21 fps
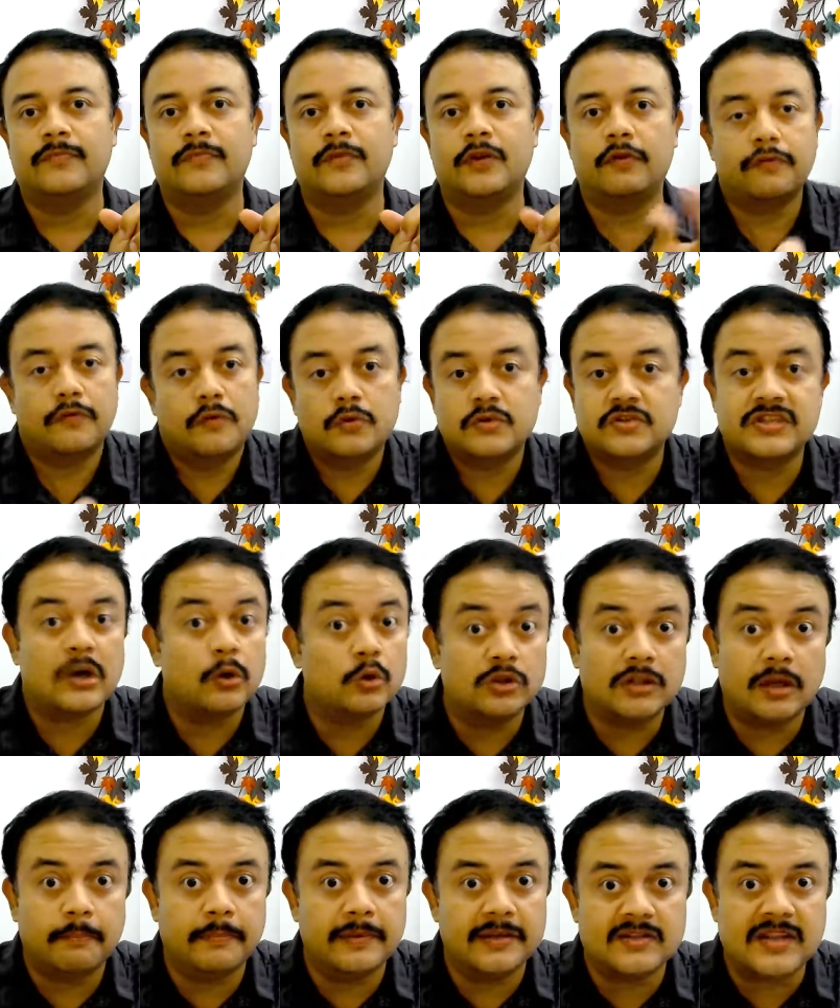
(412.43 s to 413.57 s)
Of course, south
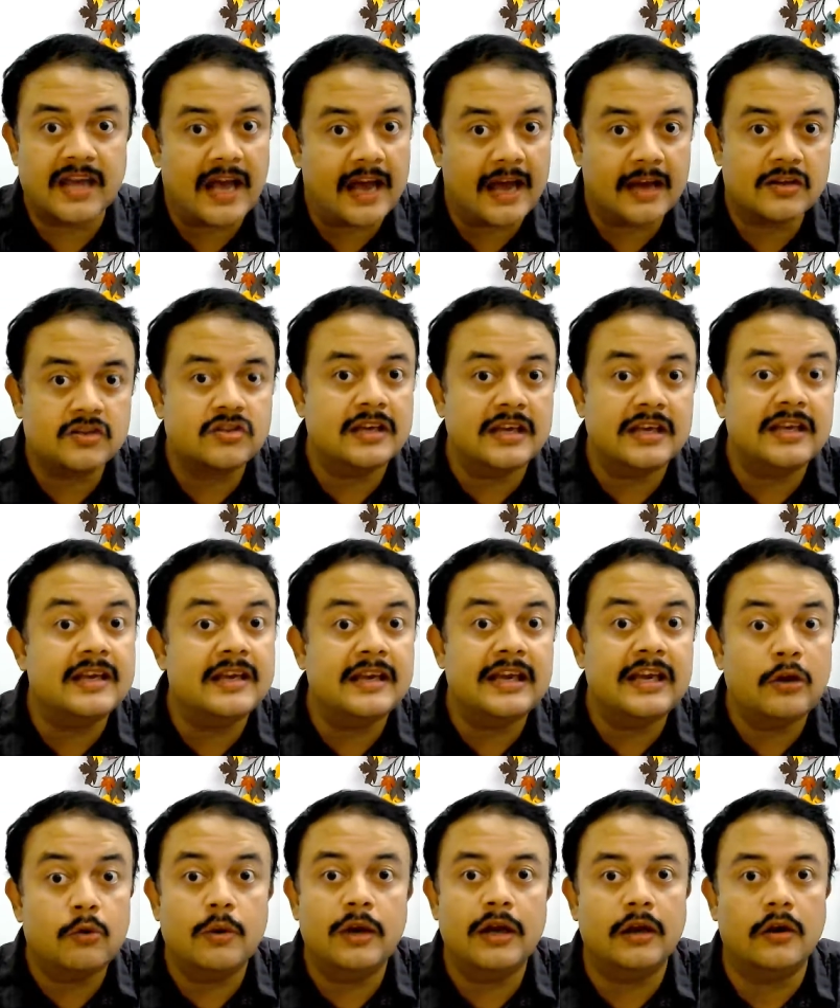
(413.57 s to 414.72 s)
up is actually
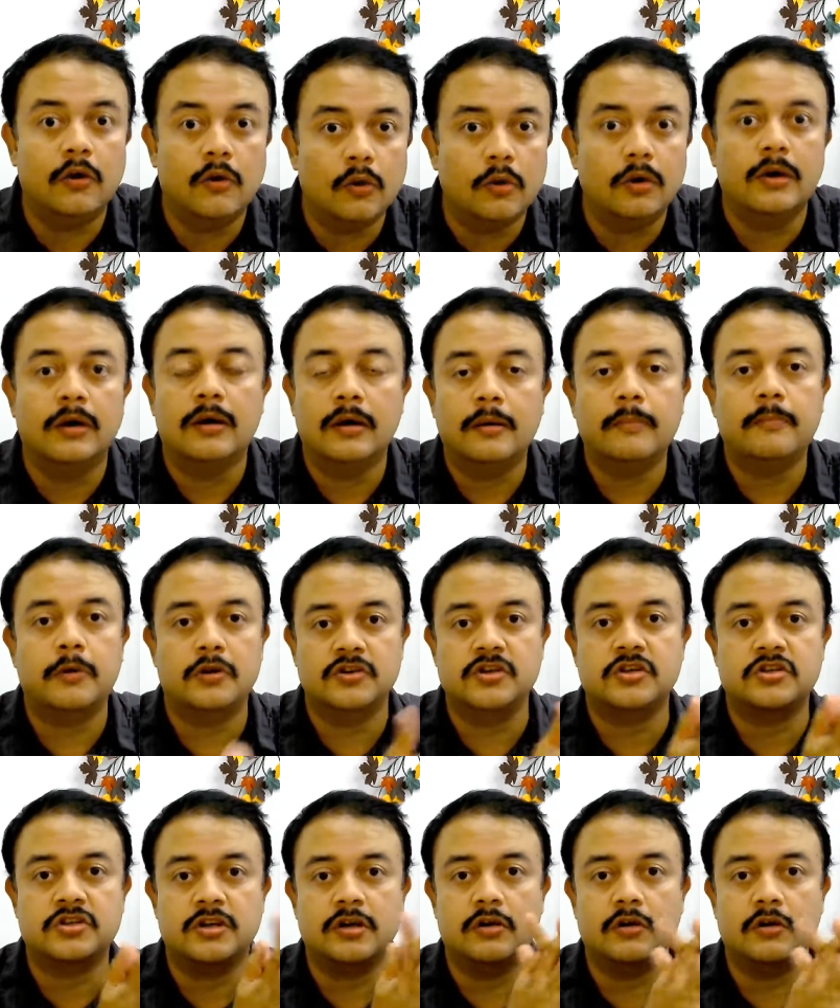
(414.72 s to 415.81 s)
equally good projection.